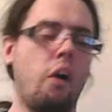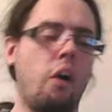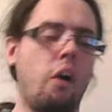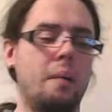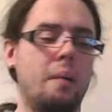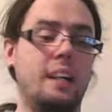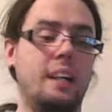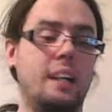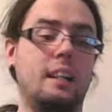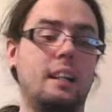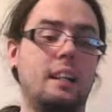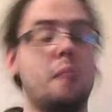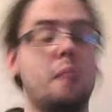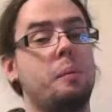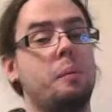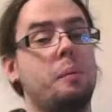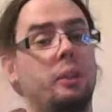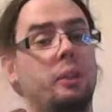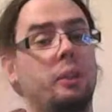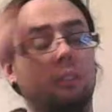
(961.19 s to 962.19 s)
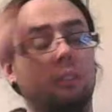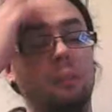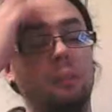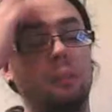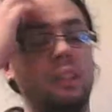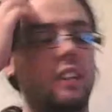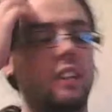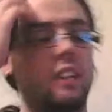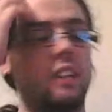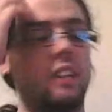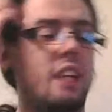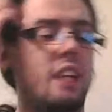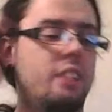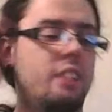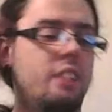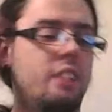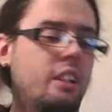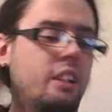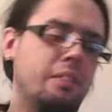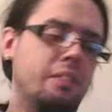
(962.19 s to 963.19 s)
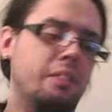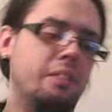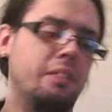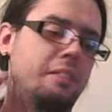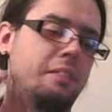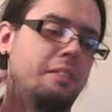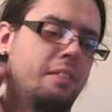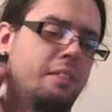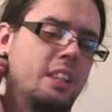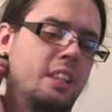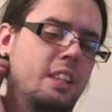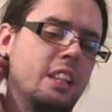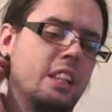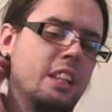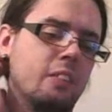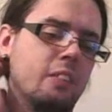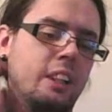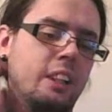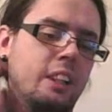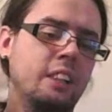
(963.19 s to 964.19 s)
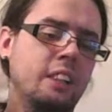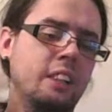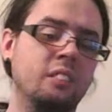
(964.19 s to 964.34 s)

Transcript: and a lot of people don't. I mean, it's kind of a 50-50 thing, really.